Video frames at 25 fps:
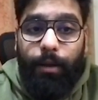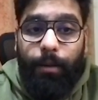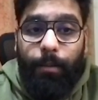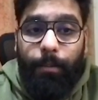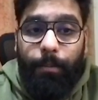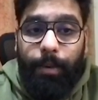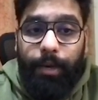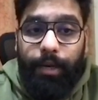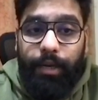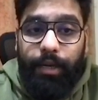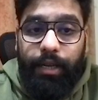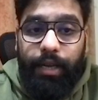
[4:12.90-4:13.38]

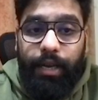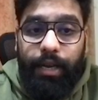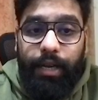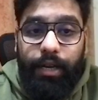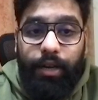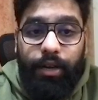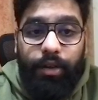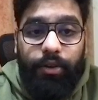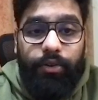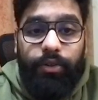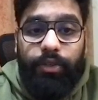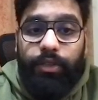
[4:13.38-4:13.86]

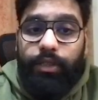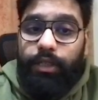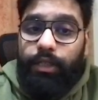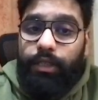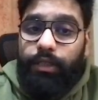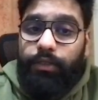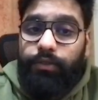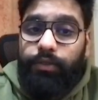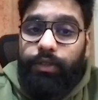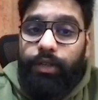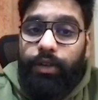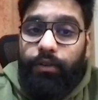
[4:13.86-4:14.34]
Bitget
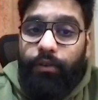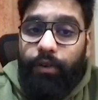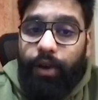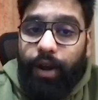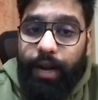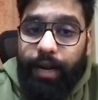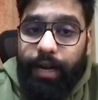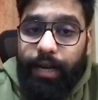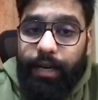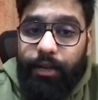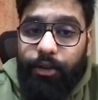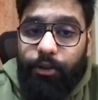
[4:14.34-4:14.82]
reserves the
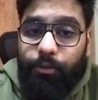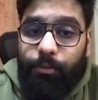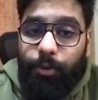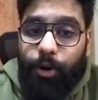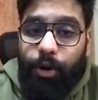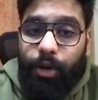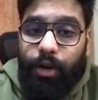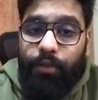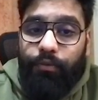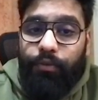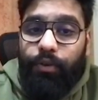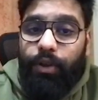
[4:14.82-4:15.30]
right to
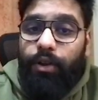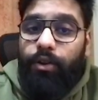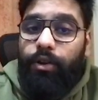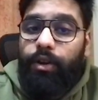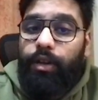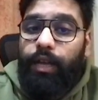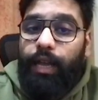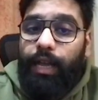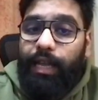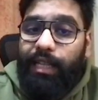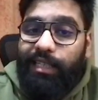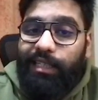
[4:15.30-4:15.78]
modify or
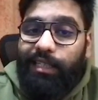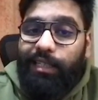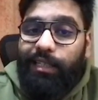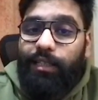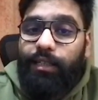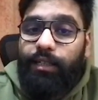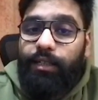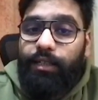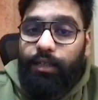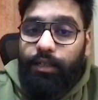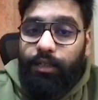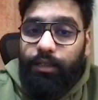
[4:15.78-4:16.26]
cancel the
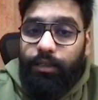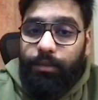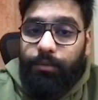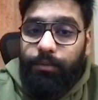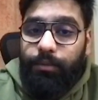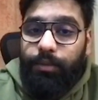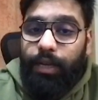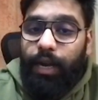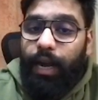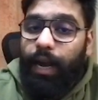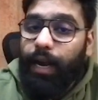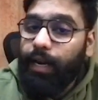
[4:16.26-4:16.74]
terms
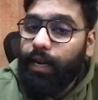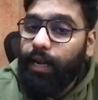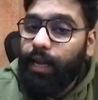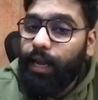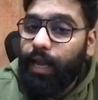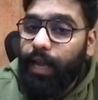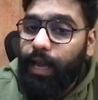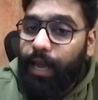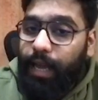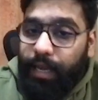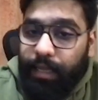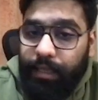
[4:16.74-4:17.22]
at
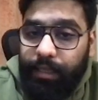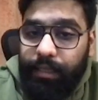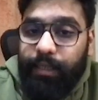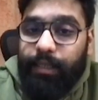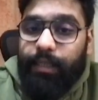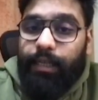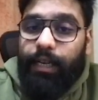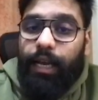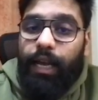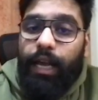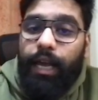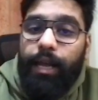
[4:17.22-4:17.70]
any
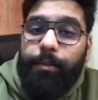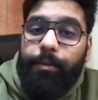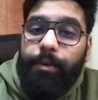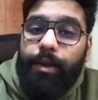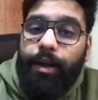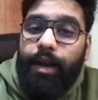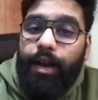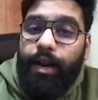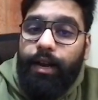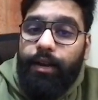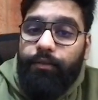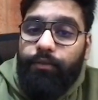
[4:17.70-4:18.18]
time
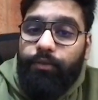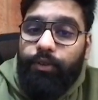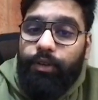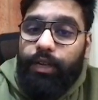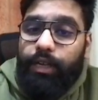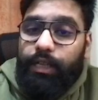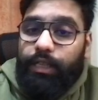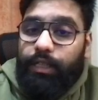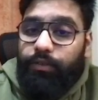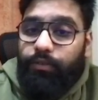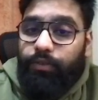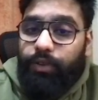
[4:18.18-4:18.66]
and for
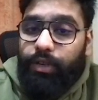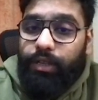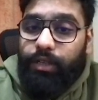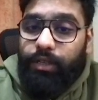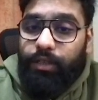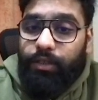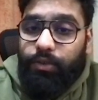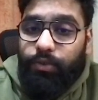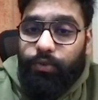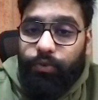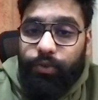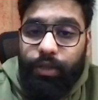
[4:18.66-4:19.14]
any
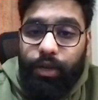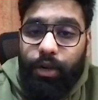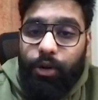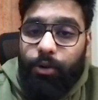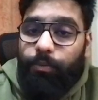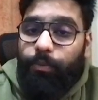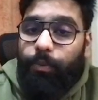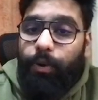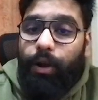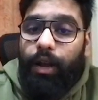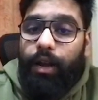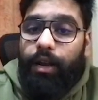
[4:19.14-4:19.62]
reasons without
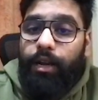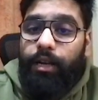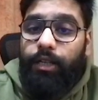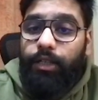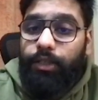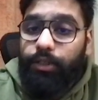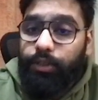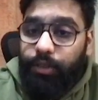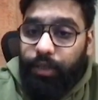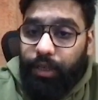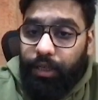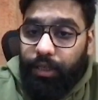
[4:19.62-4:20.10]
prior
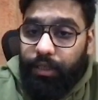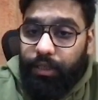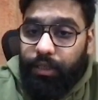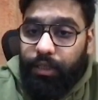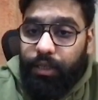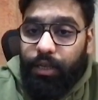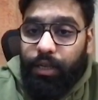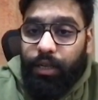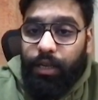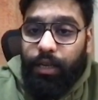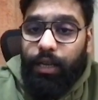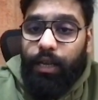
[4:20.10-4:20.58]
notice,
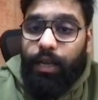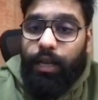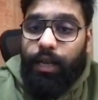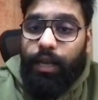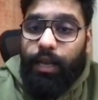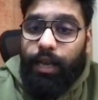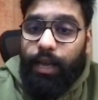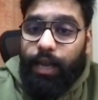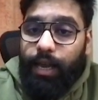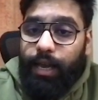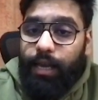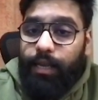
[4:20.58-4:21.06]

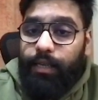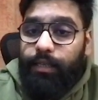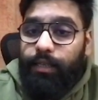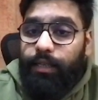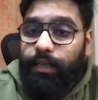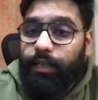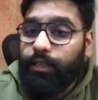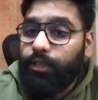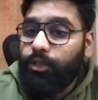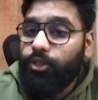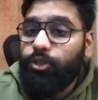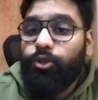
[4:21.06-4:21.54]
as
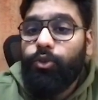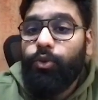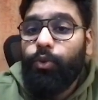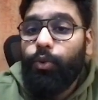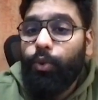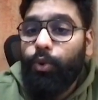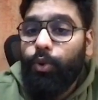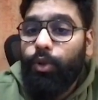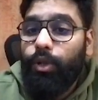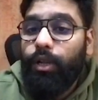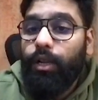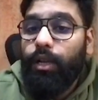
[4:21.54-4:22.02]
its
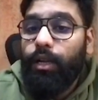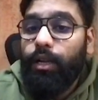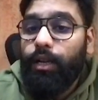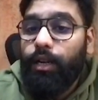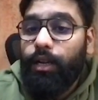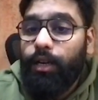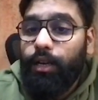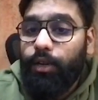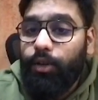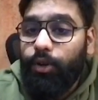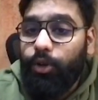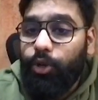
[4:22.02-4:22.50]
sole
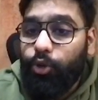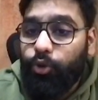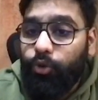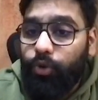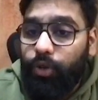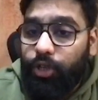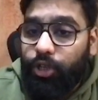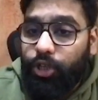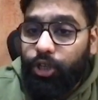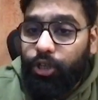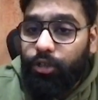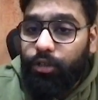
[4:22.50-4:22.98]

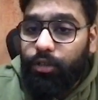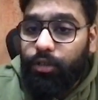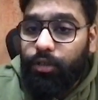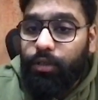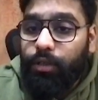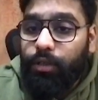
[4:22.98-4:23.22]
discretion.